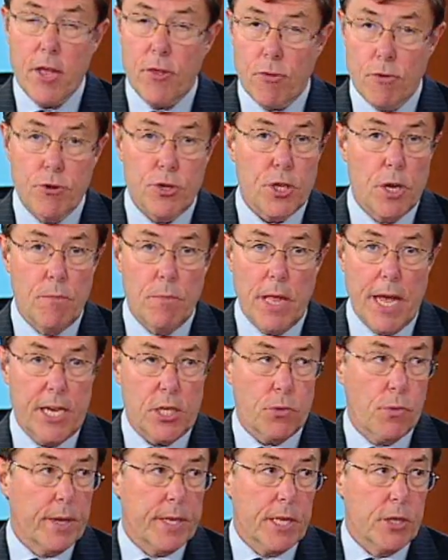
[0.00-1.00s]
threw some
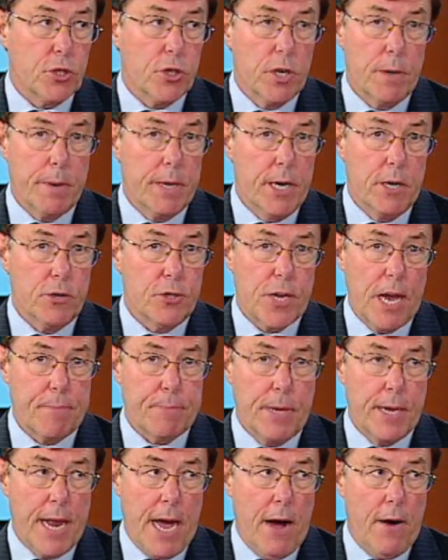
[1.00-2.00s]
last week that should have been
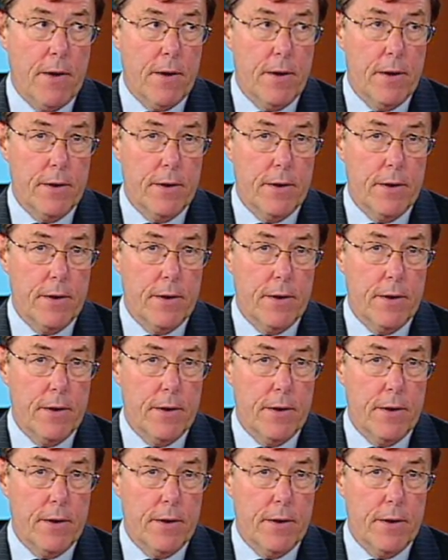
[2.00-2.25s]
intercepted now.